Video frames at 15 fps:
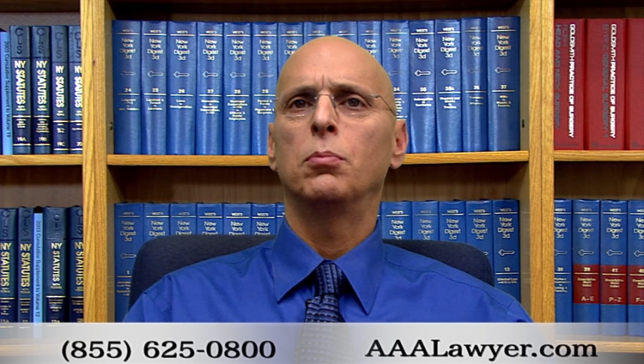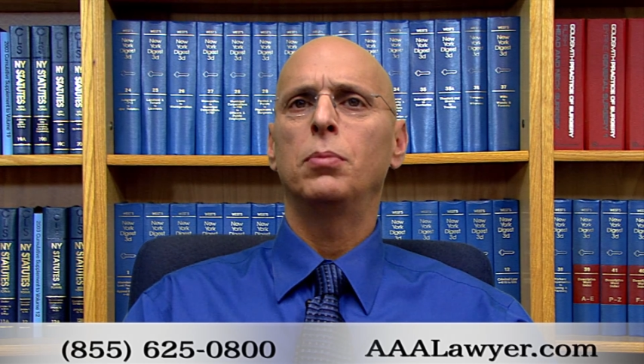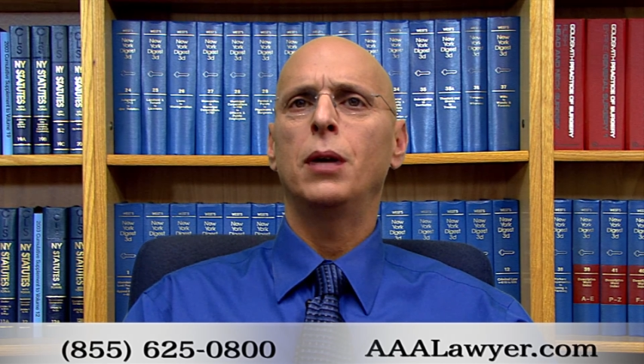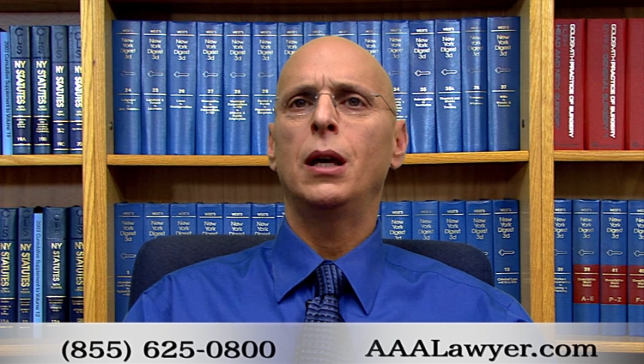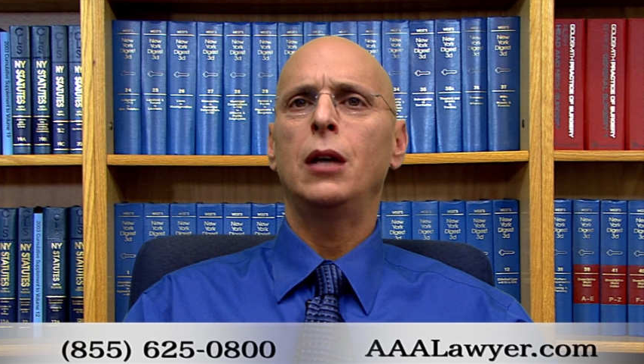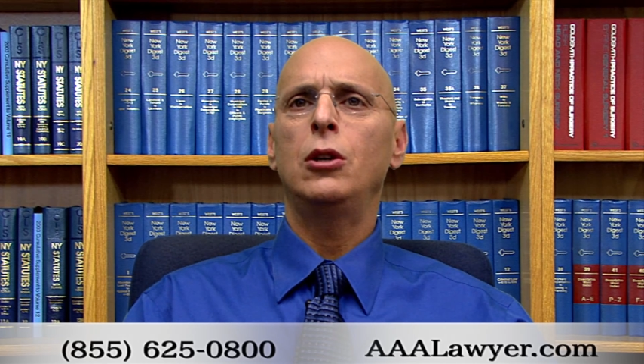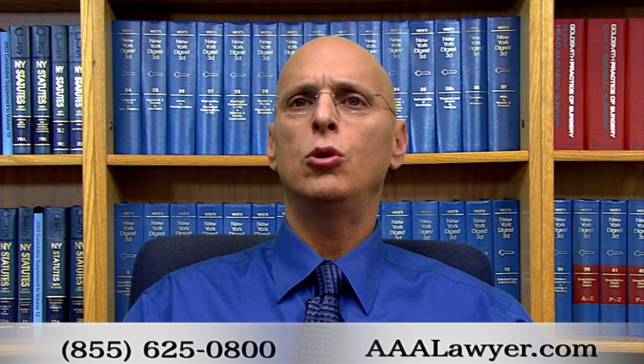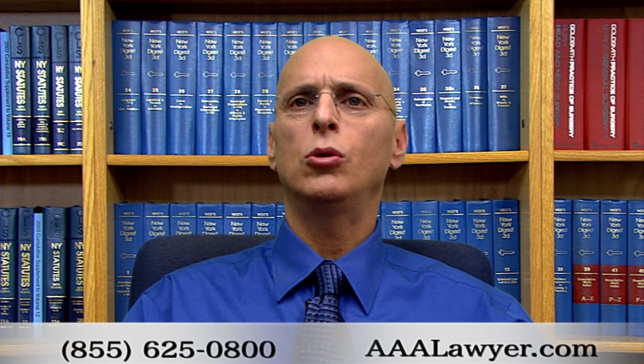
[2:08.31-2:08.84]

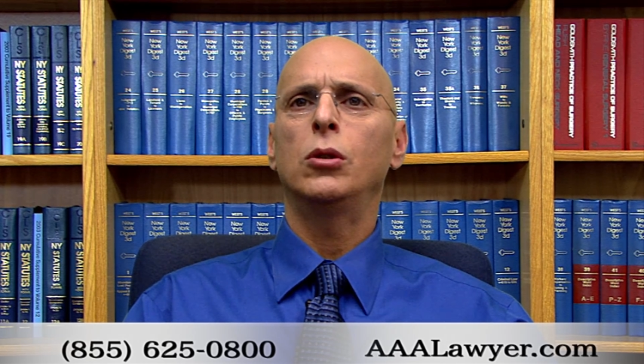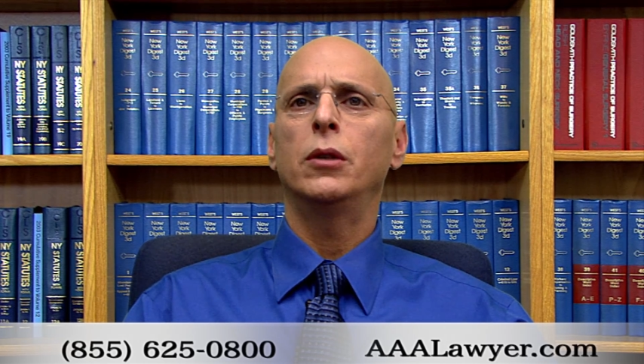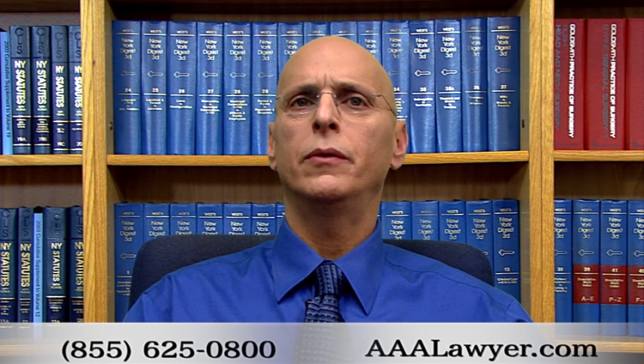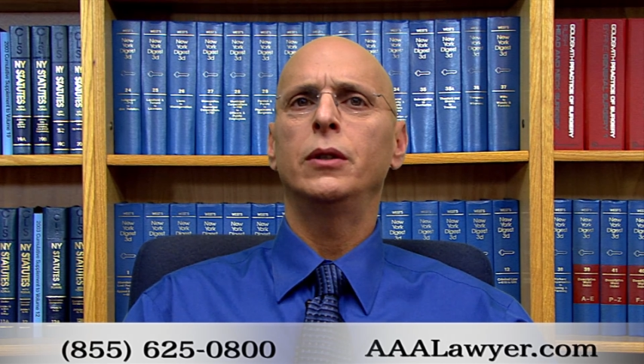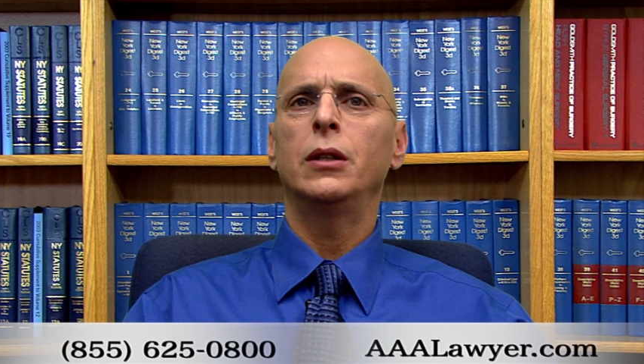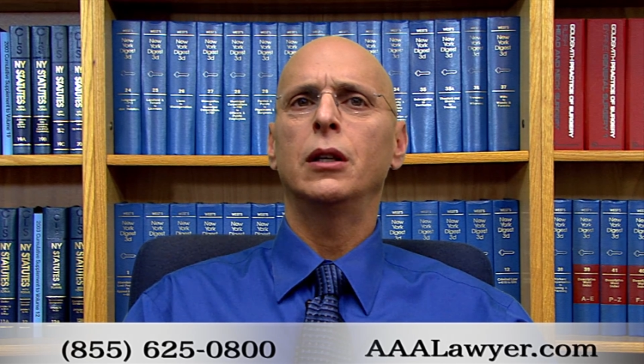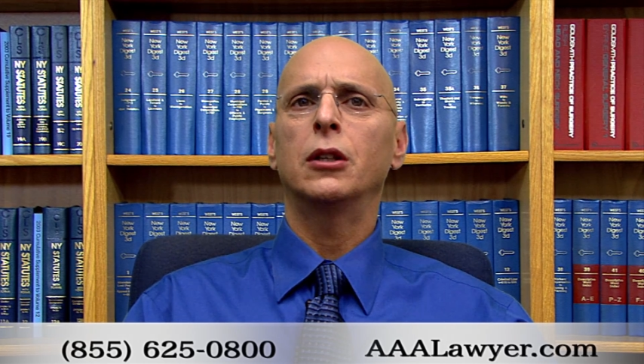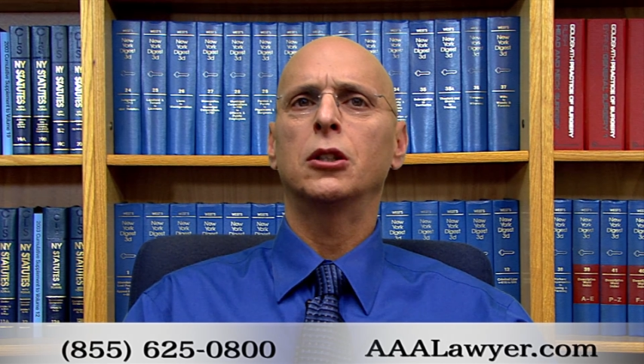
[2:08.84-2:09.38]
pay your
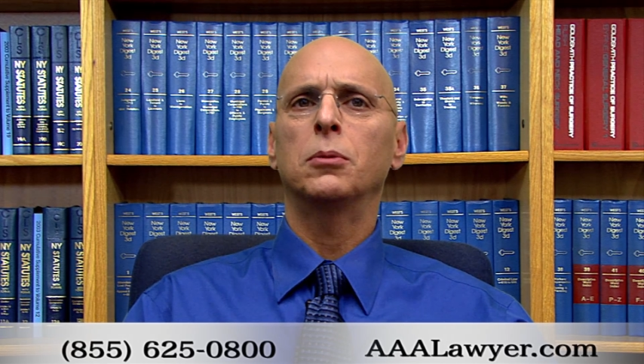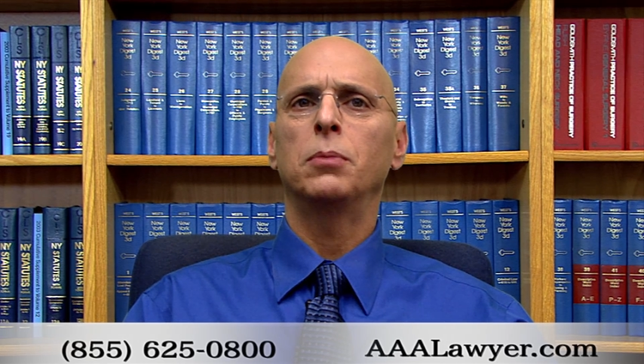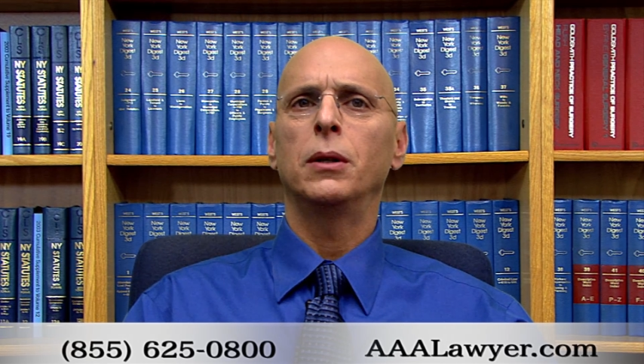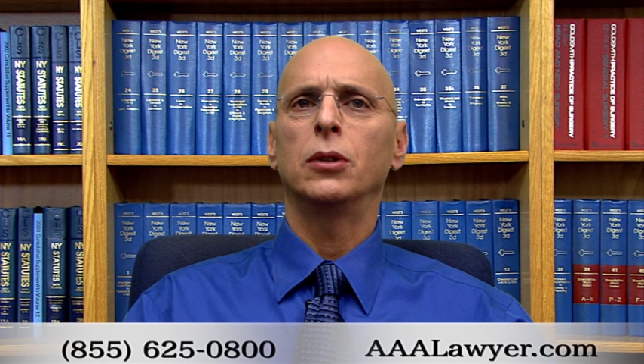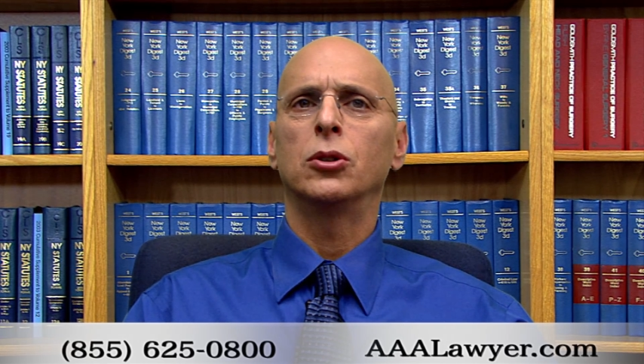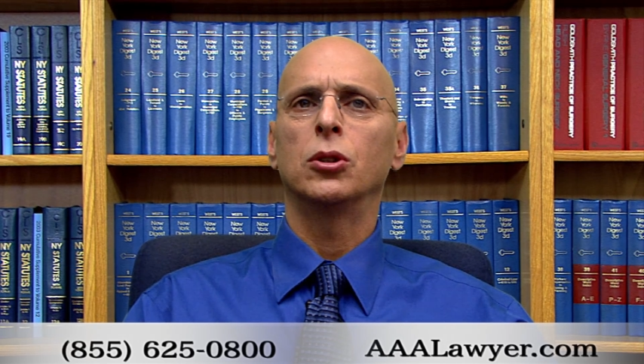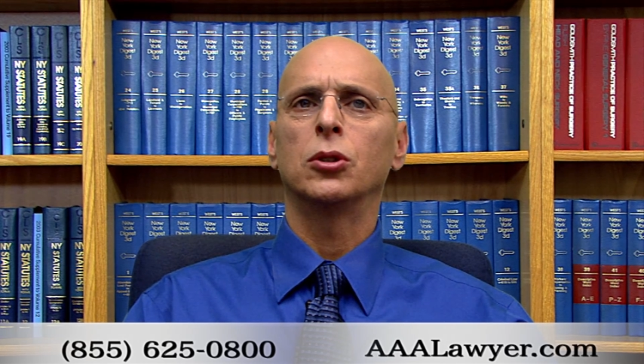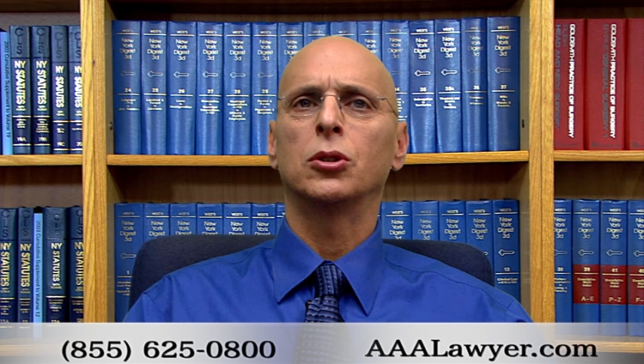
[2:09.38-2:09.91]
living
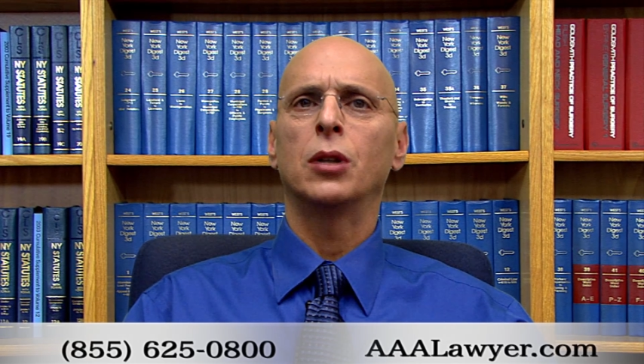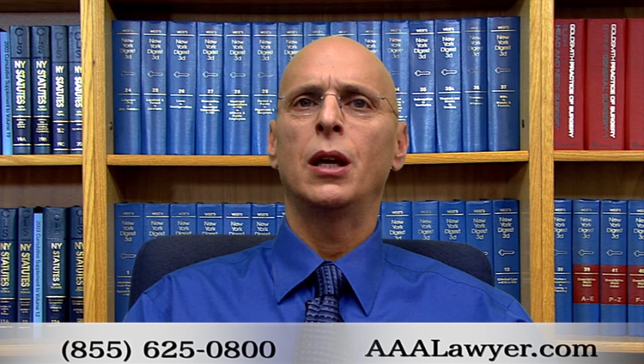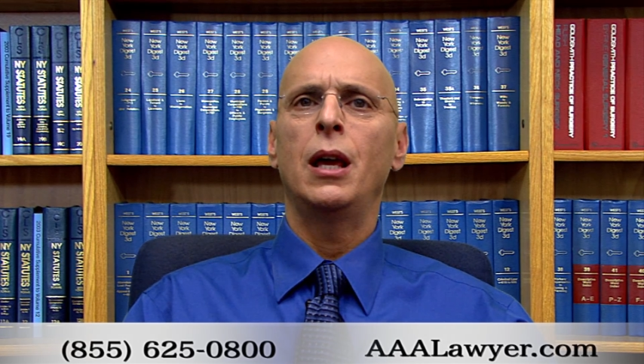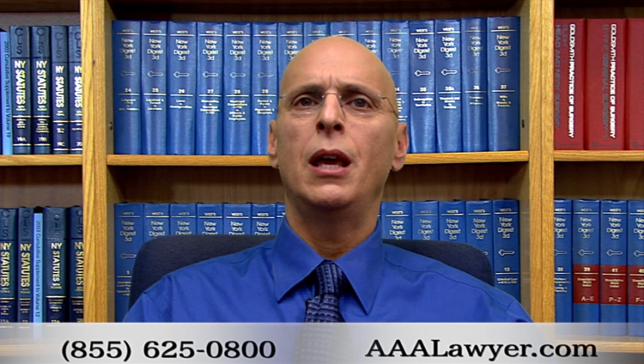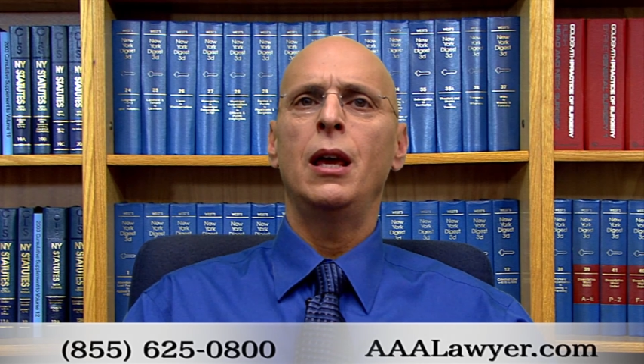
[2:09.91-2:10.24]
expenses